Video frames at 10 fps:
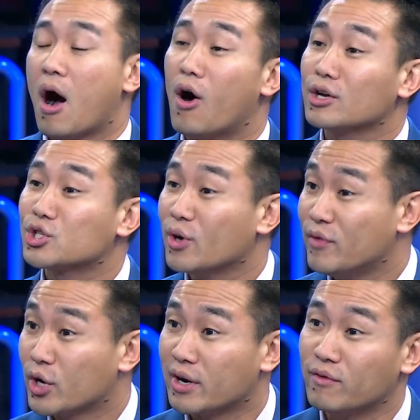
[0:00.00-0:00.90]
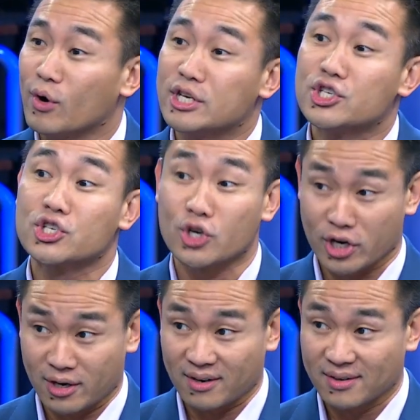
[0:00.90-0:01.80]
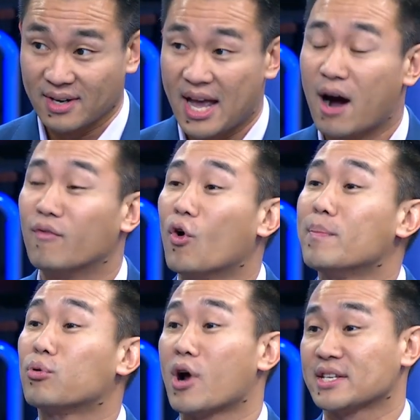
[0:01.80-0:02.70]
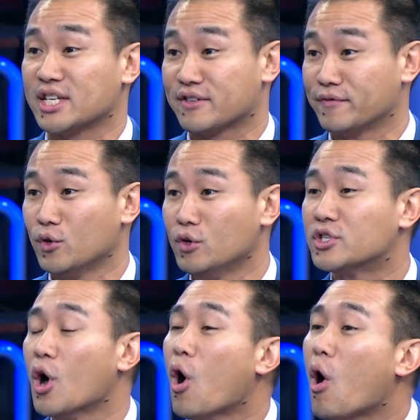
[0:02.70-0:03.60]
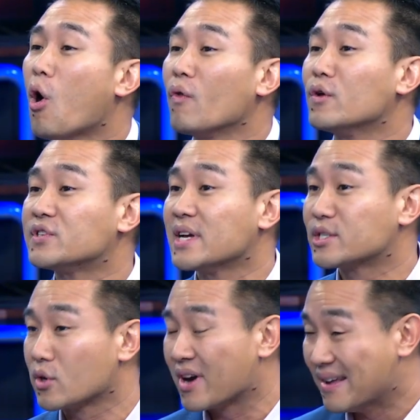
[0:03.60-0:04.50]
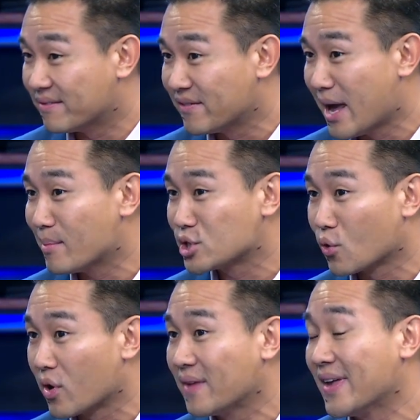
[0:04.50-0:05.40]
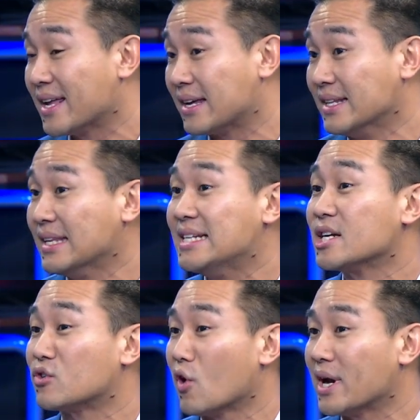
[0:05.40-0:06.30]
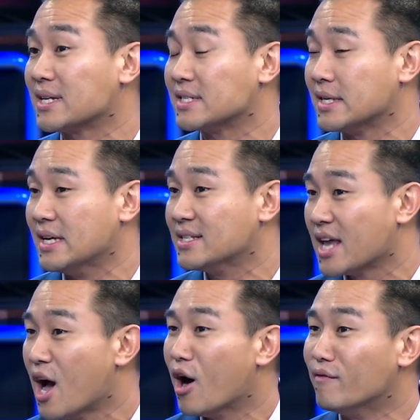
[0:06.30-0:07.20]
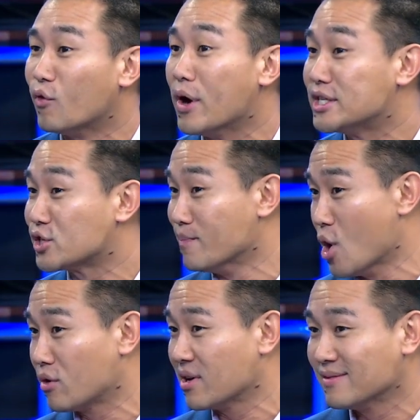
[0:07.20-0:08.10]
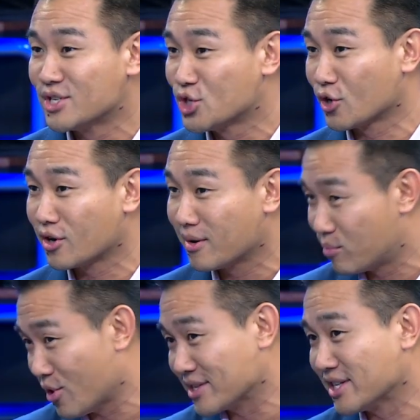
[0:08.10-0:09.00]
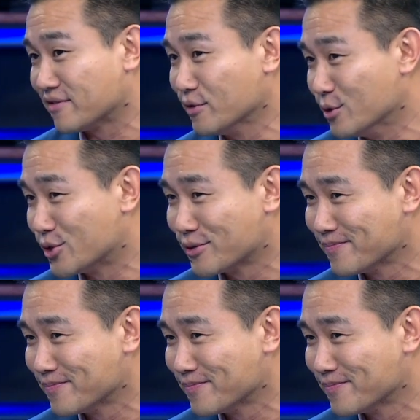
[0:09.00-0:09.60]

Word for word: Also, if you could avoid sugar, mm -hmm. avoid processed foods, all those things are inflammatory. They can lead to chronic disease. Avoid smoke, sugar, processed foods.